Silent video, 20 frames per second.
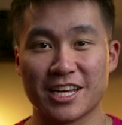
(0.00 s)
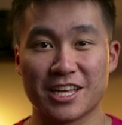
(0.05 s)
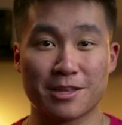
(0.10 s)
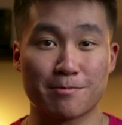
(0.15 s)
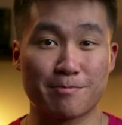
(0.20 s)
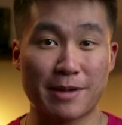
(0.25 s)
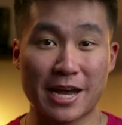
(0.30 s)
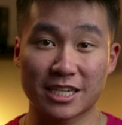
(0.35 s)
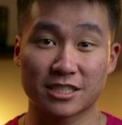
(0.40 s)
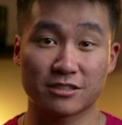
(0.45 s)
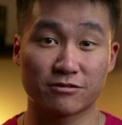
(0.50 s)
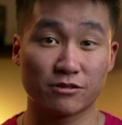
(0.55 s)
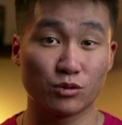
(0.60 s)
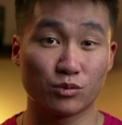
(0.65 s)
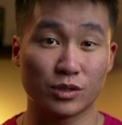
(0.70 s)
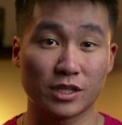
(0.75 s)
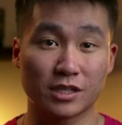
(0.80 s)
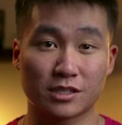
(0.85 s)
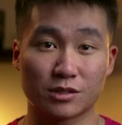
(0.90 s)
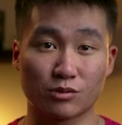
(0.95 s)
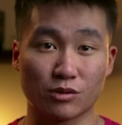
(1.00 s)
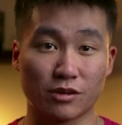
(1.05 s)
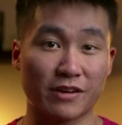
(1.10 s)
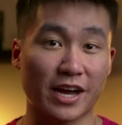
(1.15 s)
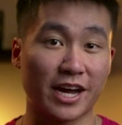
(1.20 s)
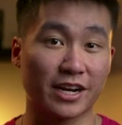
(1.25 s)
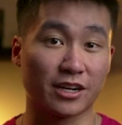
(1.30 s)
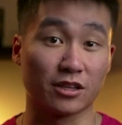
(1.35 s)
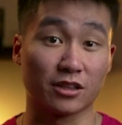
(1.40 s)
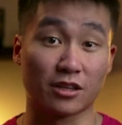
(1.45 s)
In the past few weeks, we've
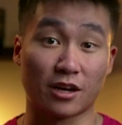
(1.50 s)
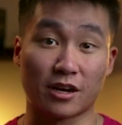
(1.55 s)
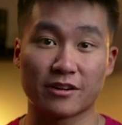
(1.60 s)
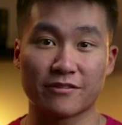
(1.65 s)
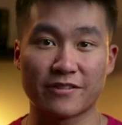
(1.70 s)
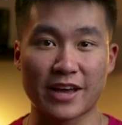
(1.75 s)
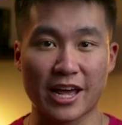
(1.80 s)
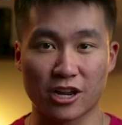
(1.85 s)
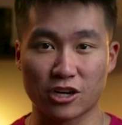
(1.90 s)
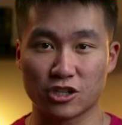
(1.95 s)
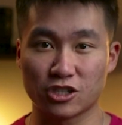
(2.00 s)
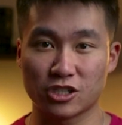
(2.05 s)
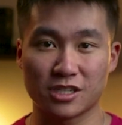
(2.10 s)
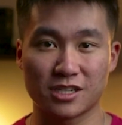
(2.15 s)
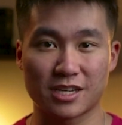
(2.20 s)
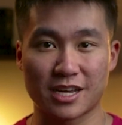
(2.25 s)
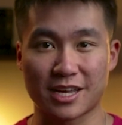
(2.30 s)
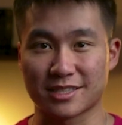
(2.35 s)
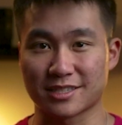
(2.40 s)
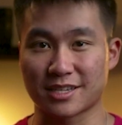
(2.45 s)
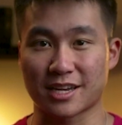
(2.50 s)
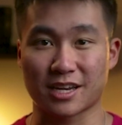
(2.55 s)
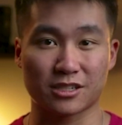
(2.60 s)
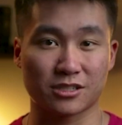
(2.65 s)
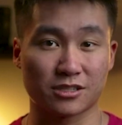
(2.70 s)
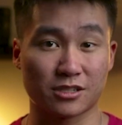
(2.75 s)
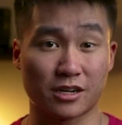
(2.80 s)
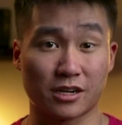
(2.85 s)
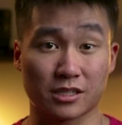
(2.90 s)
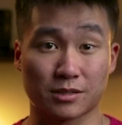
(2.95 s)
had a lot of energy and tech
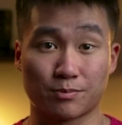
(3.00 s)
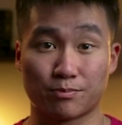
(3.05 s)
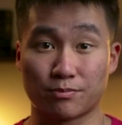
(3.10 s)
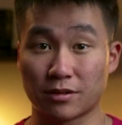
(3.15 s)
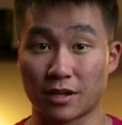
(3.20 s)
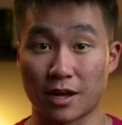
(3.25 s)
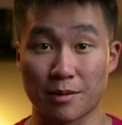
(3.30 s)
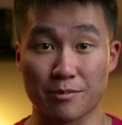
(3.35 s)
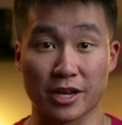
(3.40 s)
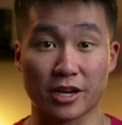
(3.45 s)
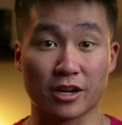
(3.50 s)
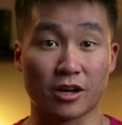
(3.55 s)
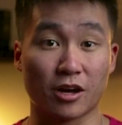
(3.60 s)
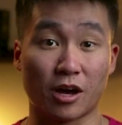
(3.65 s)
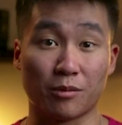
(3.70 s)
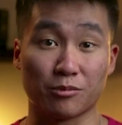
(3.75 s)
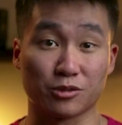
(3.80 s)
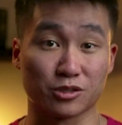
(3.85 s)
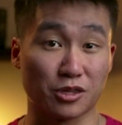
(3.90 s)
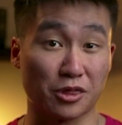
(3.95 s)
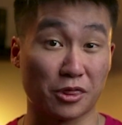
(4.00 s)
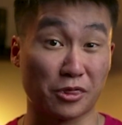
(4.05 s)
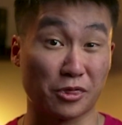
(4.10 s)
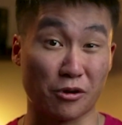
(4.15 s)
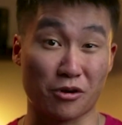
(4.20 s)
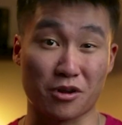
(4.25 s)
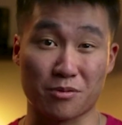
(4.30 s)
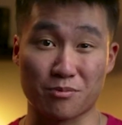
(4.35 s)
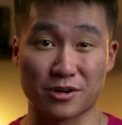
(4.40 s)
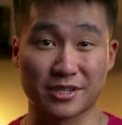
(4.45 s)
stocks plummet almost
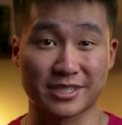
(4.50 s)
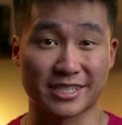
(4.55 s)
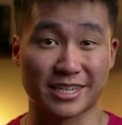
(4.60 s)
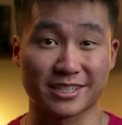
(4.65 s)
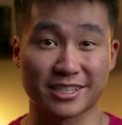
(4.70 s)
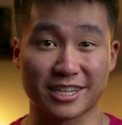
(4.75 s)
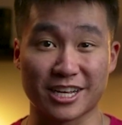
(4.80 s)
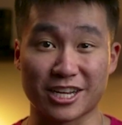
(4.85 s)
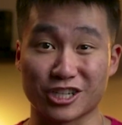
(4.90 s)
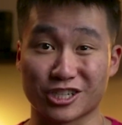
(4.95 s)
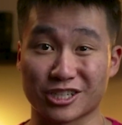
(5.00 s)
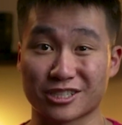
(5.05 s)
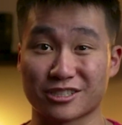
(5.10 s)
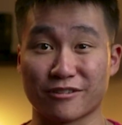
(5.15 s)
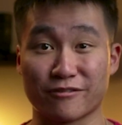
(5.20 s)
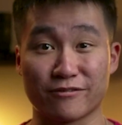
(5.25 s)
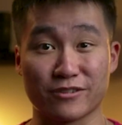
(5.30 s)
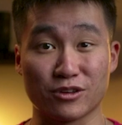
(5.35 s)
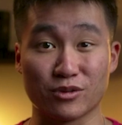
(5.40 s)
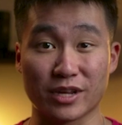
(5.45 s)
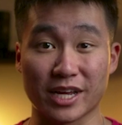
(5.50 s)
30% in just a few